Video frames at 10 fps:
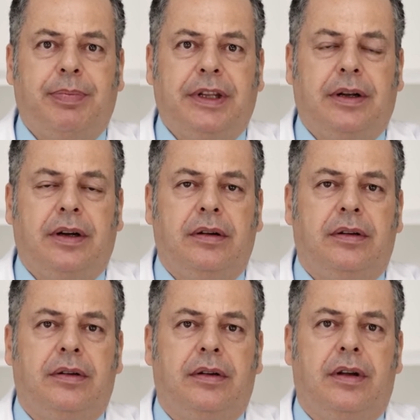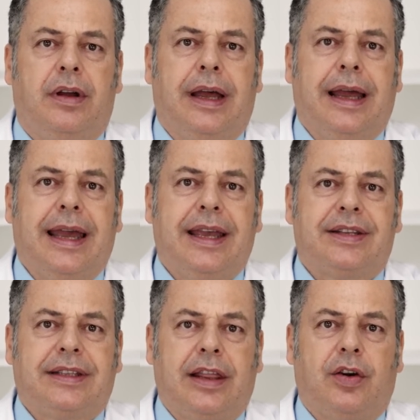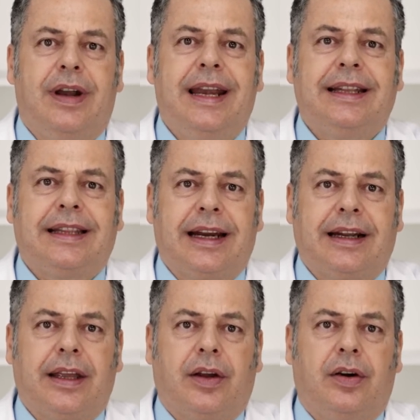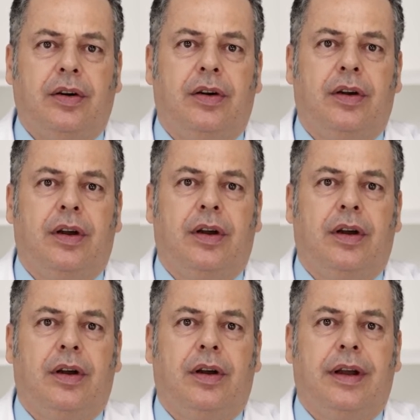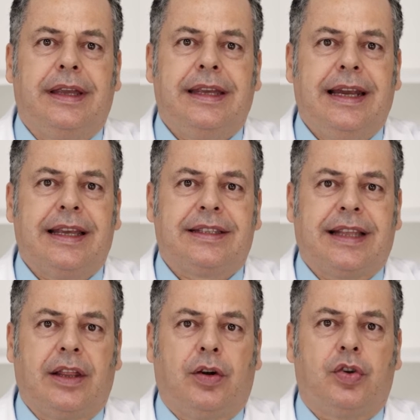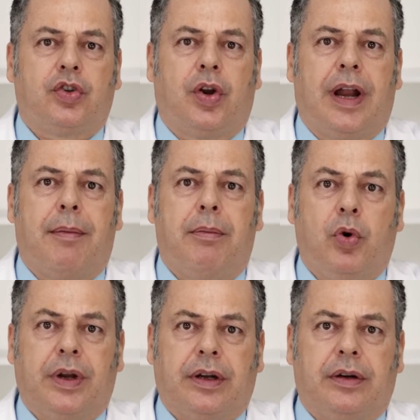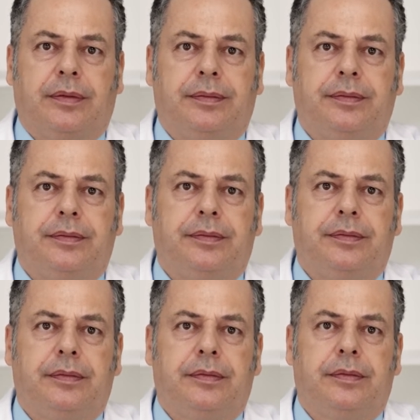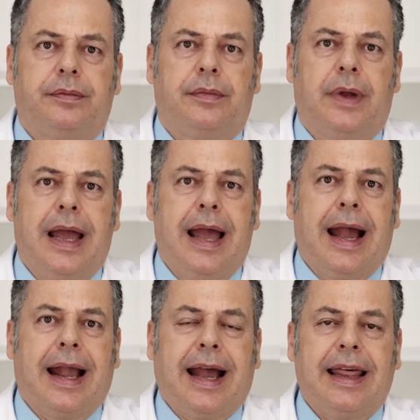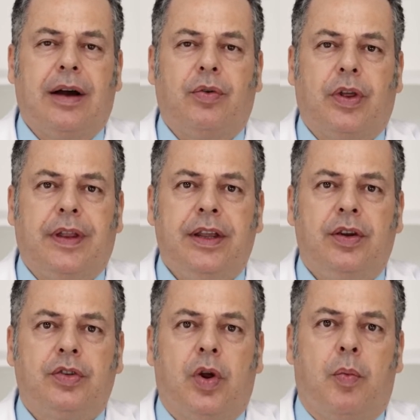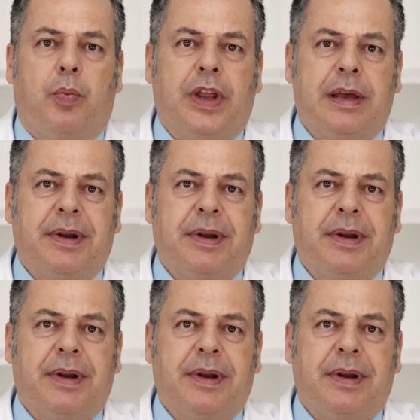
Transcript: This is the most perfect form of hypnotism, which should be taken at the time and which we propose to call great hypnotism.